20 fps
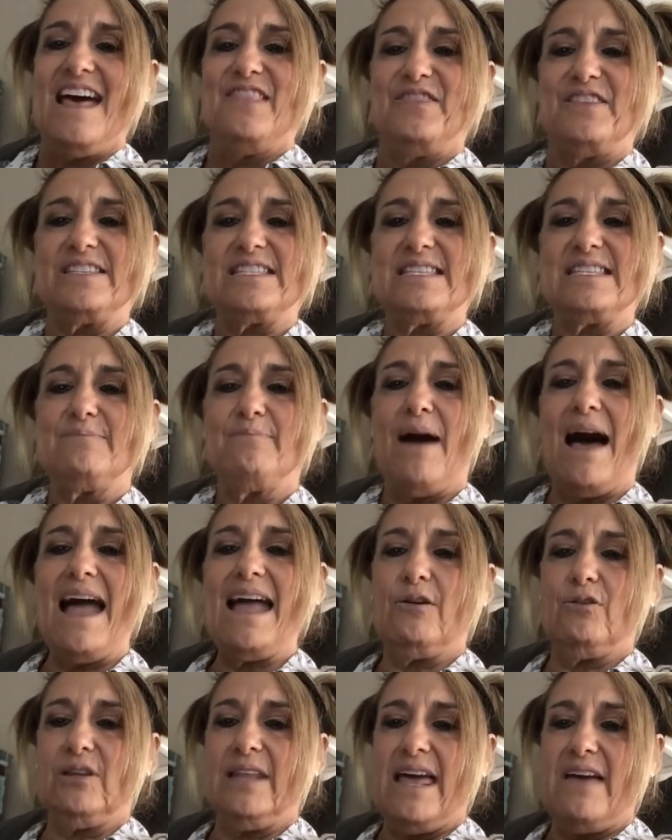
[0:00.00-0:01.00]
The
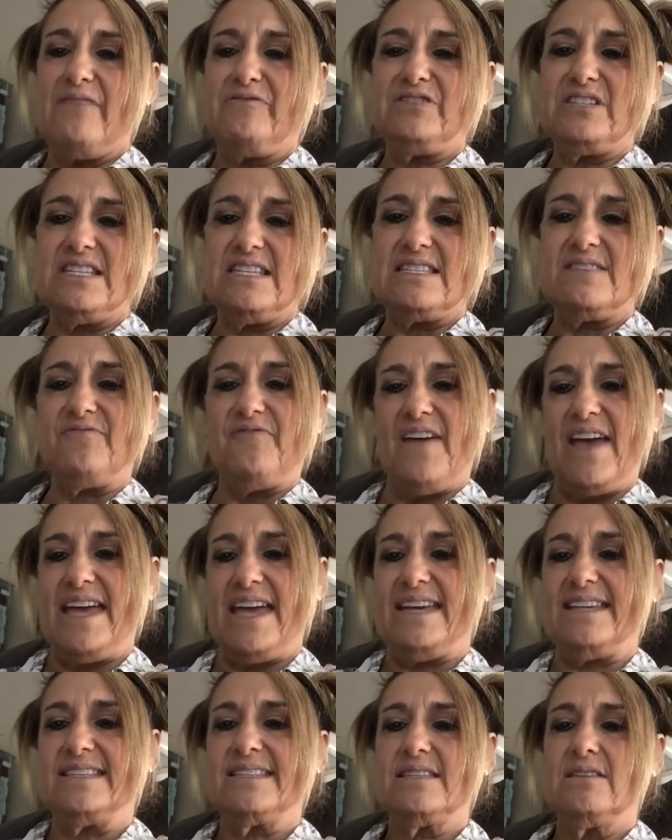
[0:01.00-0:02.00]
smile left his
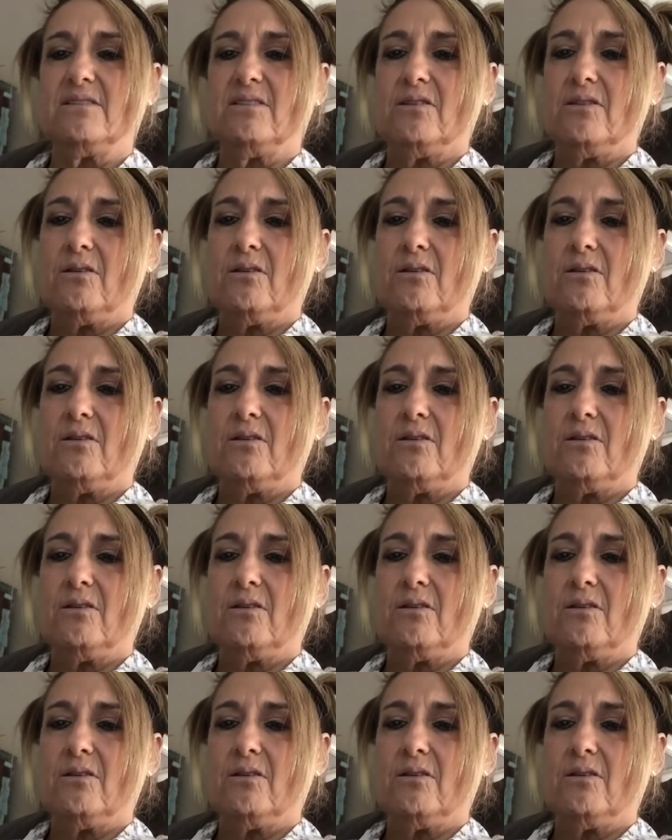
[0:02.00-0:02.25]
face.